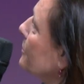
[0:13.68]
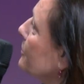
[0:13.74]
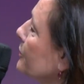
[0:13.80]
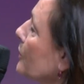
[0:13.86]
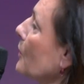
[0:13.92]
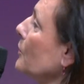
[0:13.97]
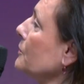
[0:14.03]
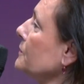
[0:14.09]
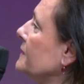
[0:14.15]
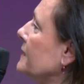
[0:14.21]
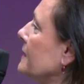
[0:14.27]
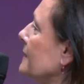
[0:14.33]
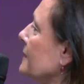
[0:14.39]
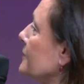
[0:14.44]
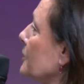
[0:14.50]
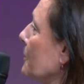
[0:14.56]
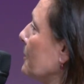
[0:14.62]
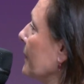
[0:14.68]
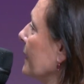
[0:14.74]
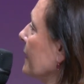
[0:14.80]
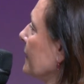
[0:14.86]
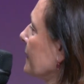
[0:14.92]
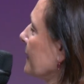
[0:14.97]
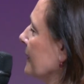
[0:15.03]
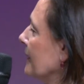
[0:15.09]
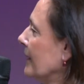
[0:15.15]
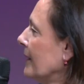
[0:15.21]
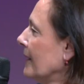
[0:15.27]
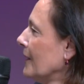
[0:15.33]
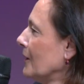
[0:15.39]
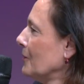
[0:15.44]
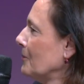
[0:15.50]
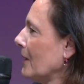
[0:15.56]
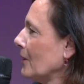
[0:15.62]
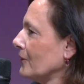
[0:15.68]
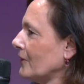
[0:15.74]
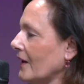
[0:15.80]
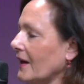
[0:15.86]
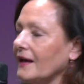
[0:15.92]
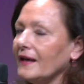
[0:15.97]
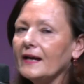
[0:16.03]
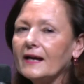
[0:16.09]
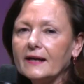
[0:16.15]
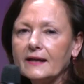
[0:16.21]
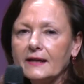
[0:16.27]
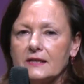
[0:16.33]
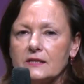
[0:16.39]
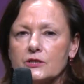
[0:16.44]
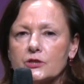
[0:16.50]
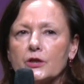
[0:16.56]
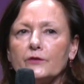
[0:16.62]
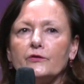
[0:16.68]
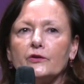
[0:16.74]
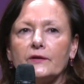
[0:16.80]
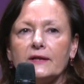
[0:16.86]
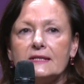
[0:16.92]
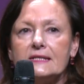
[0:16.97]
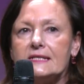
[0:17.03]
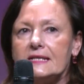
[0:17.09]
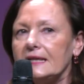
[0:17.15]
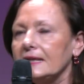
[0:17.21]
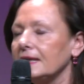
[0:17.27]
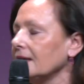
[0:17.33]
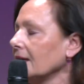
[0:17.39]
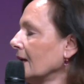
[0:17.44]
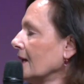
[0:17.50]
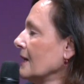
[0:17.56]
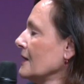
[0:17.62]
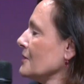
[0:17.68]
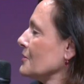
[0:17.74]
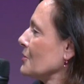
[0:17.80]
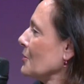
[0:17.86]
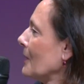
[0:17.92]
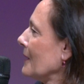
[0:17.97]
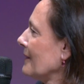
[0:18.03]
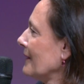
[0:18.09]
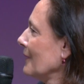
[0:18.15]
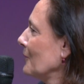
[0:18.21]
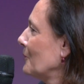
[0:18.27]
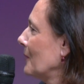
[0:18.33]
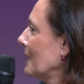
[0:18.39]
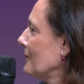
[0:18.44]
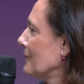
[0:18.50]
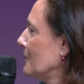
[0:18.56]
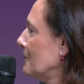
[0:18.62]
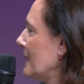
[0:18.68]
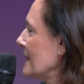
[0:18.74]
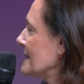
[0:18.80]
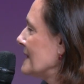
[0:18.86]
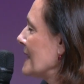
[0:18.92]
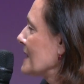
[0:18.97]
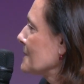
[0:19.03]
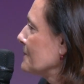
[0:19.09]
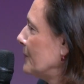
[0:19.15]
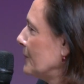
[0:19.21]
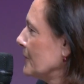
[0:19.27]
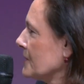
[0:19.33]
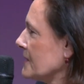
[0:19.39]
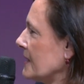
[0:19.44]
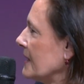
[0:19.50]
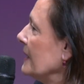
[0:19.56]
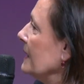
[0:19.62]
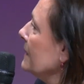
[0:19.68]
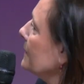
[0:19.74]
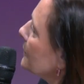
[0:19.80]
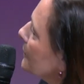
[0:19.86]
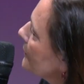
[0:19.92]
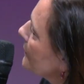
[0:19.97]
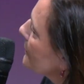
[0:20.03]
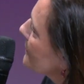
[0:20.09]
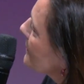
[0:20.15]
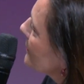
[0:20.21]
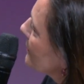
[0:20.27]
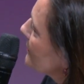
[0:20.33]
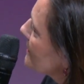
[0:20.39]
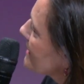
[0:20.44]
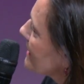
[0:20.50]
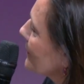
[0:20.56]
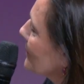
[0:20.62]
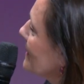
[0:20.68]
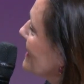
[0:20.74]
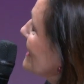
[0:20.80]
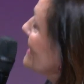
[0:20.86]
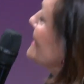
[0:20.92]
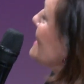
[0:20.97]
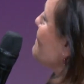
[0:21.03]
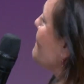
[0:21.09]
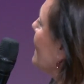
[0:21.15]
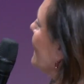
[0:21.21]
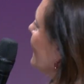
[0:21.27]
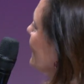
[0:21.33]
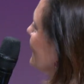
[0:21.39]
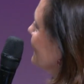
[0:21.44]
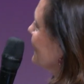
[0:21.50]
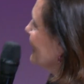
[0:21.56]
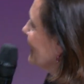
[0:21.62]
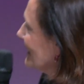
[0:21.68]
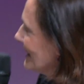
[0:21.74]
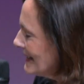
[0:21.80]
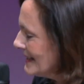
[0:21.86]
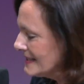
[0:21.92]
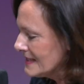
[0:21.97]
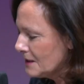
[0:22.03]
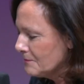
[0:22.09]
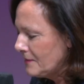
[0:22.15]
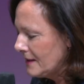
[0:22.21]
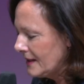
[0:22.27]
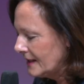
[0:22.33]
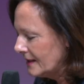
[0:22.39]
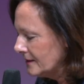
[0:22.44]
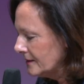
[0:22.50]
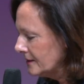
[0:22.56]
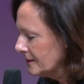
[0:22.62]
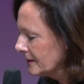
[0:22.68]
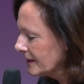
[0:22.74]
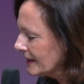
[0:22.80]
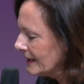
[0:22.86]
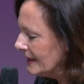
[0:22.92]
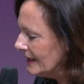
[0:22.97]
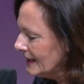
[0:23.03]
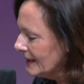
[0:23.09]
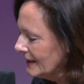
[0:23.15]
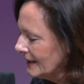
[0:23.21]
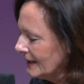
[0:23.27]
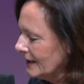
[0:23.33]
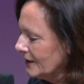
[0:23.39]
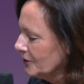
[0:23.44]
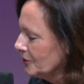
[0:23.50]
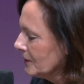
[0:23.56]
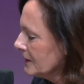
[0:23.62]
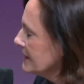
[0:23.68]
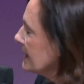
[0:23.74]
a broad topic about AI and sovereignty. So I think we have the best experts here. We're going to start with Isabelle. Isabelle Riel, you